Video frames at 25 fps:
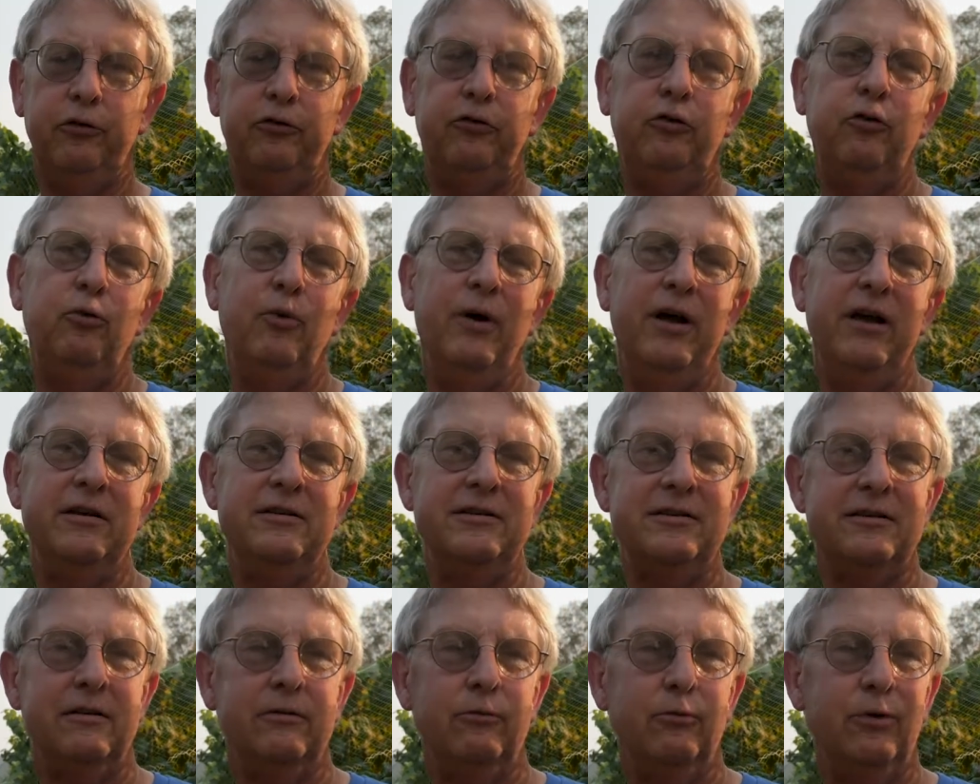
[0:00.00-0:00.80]
2
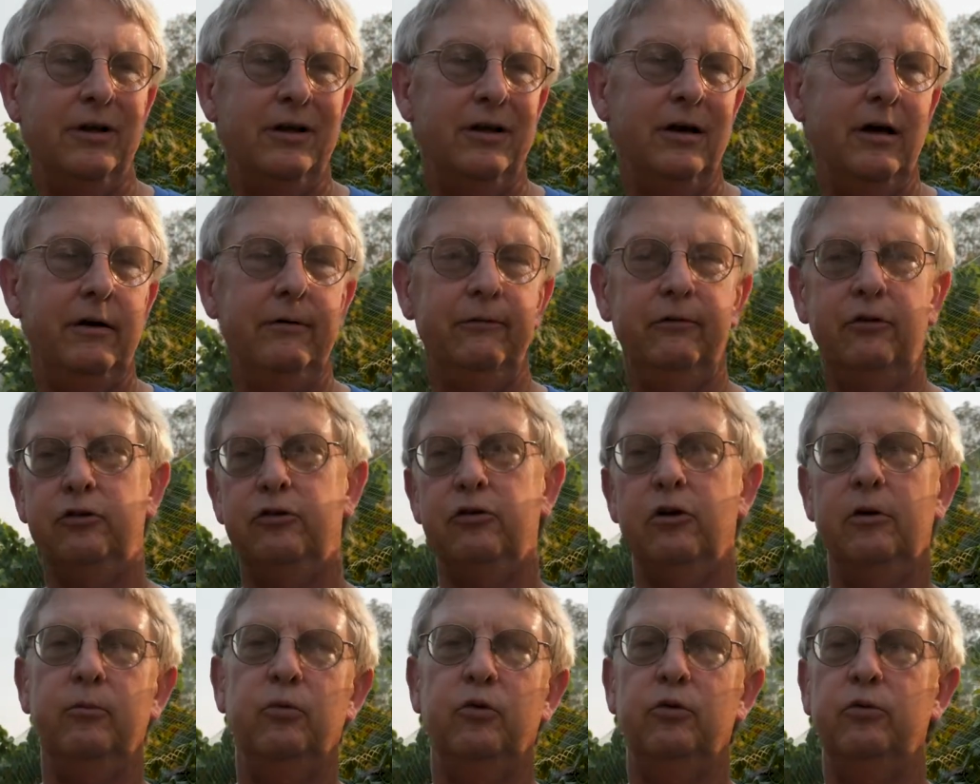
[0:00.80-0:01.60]
ways that we kind of
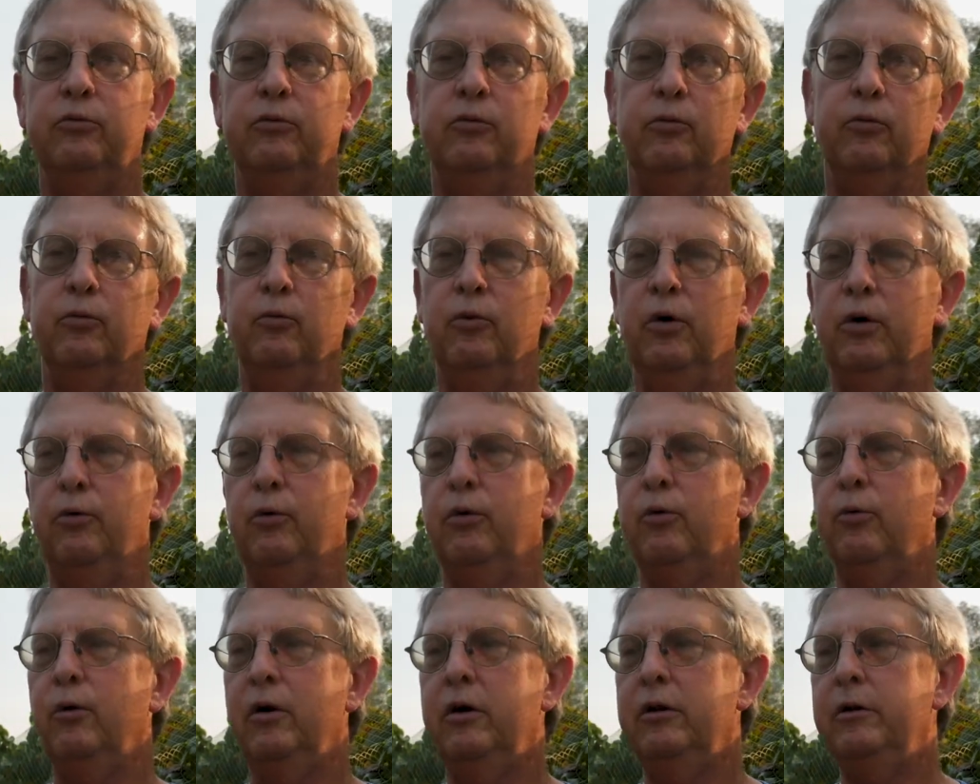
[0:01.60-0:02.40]
determine when
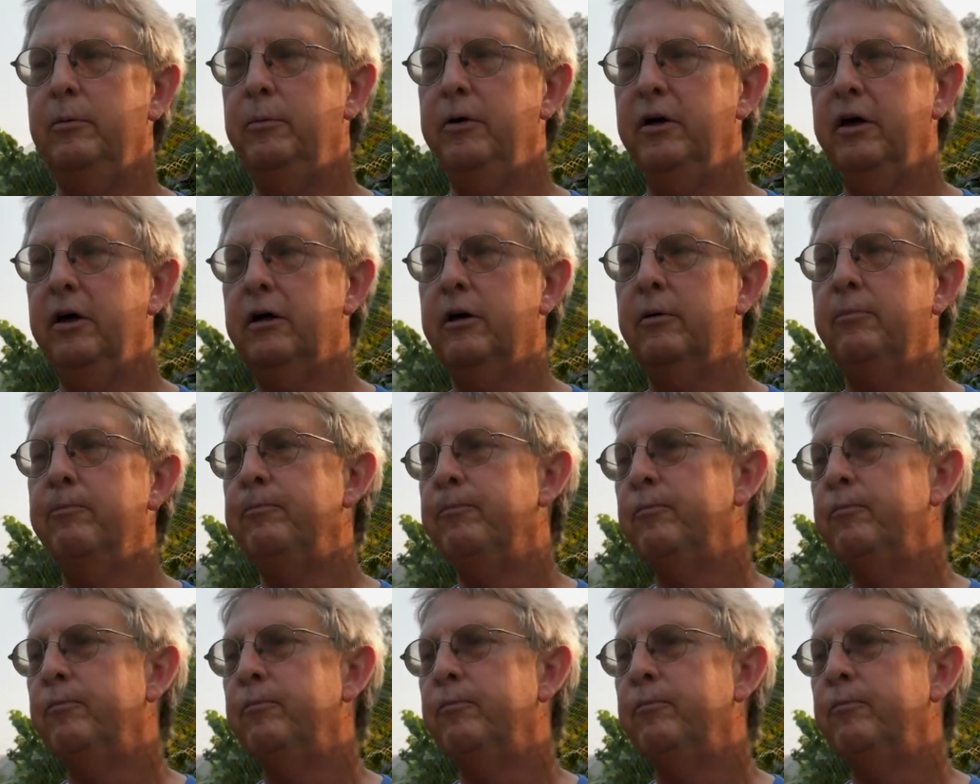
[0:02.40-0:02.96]
we want to pick.